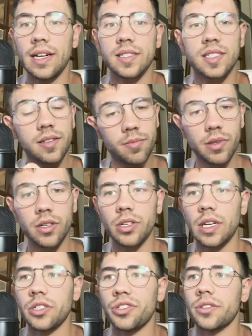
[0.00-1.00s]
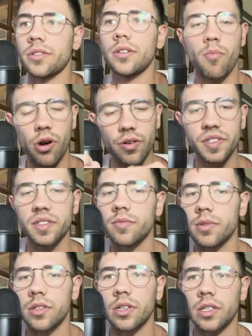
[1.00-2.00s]
a simple connection, very
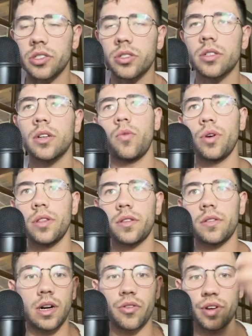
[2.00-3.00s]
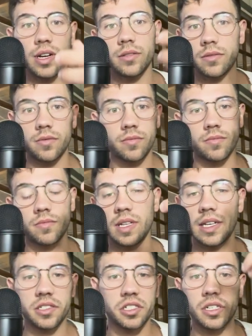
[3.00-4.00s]
simple connection, with a React
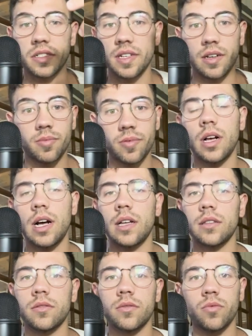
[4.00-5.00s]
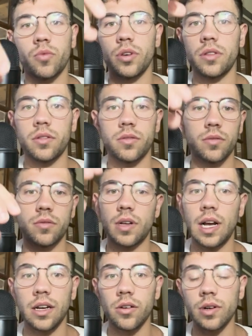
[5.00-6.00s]
Next.js app and with
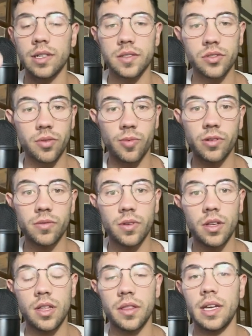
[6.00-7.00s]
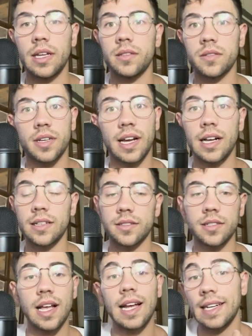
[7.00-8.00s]
a Golang server that
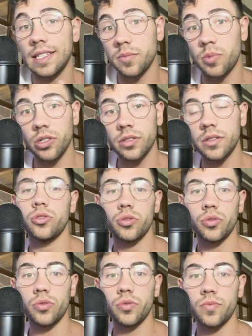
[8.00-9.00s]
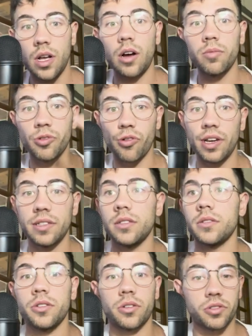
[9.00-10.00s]
has an endpoint to upgrade
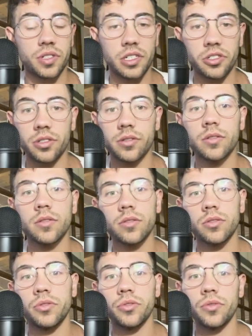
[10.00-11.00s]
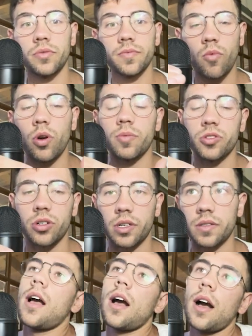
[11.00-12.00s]
your session to
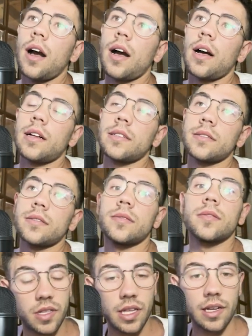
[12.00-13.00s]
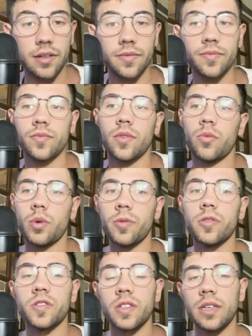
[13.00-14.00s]
WebSocket. And then we
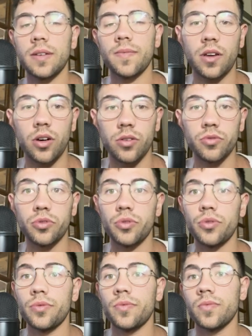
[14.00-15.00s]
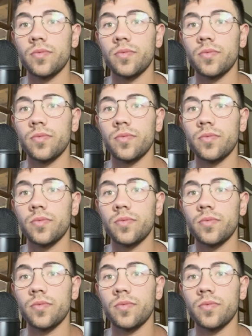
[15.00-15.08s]
will see how to